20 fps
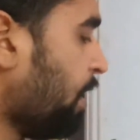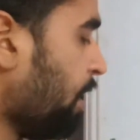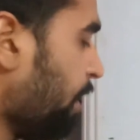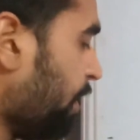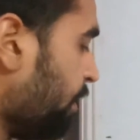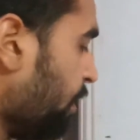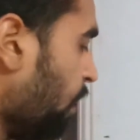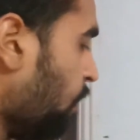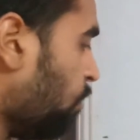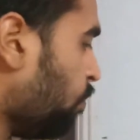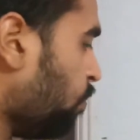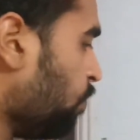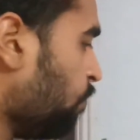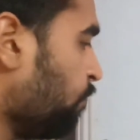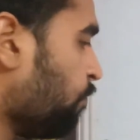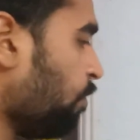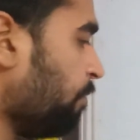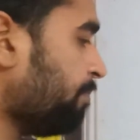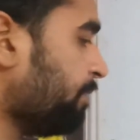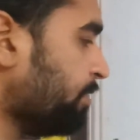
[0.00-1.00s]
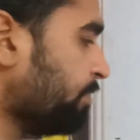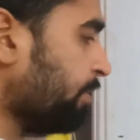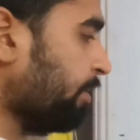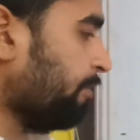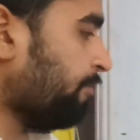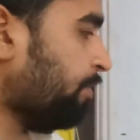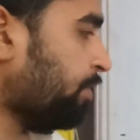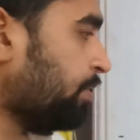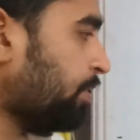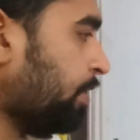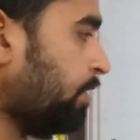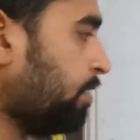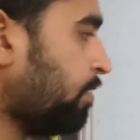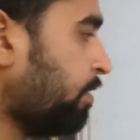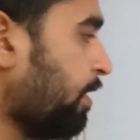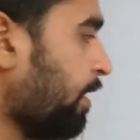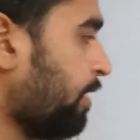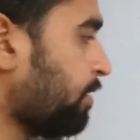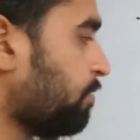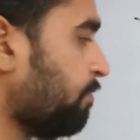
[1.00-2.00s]
now from this equation,
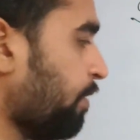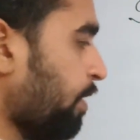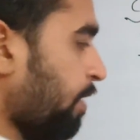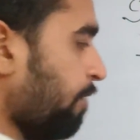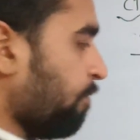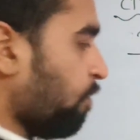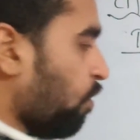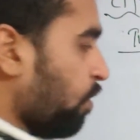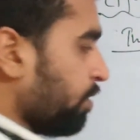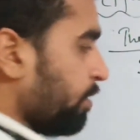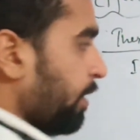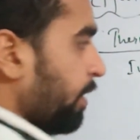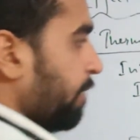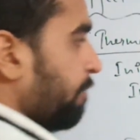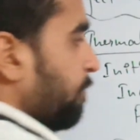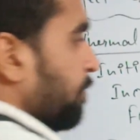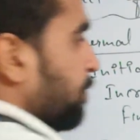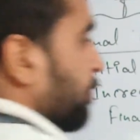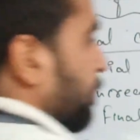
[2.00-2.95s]
as we have got the equation,